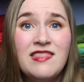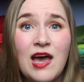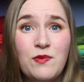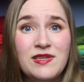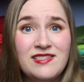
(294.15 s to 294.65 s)

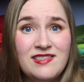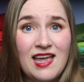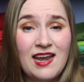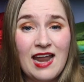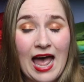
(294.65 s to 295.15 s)
that was
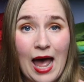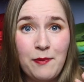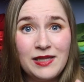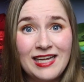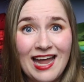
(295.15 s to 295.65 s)
then
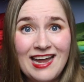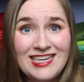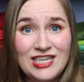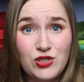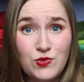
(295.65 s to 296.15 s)

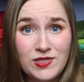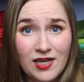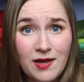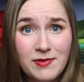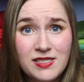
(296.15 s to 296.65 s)
appliqued into
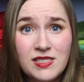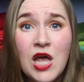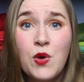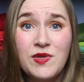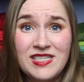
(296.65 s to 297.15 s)
diamonds
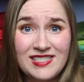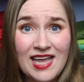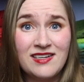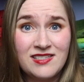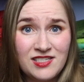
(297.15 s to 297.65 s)
with
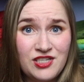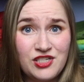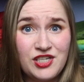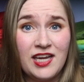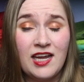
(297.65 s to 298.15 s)
satin
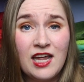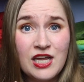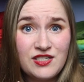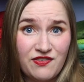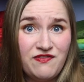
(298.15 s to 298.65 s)
stitching
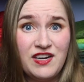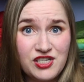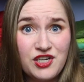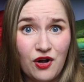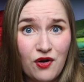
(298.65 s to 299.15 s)
to
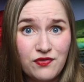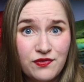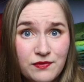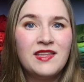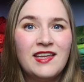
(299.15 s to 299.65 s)
finish it
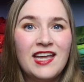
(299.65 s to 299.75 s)
off.